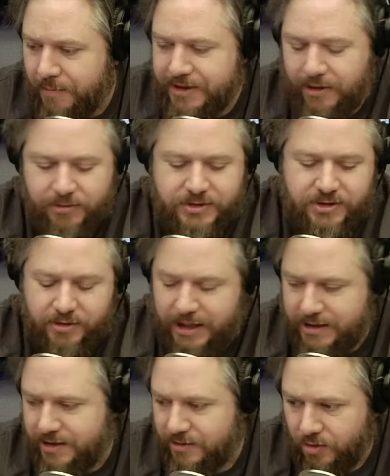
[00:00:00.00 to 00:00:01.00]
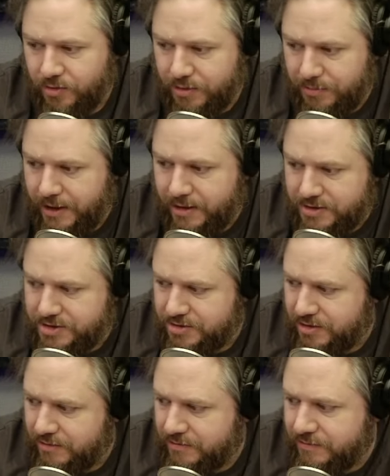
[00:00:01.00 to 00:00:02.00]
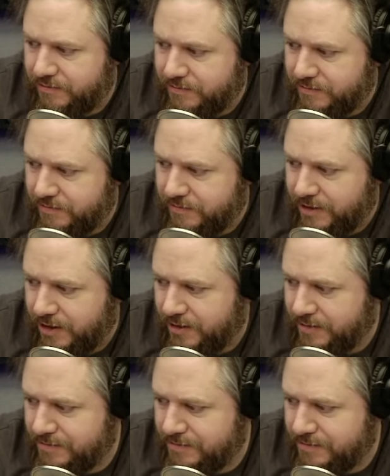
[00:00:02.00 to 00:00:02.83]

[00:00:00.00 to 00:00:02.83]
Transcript: they'll still get their golden parachute of, yeah.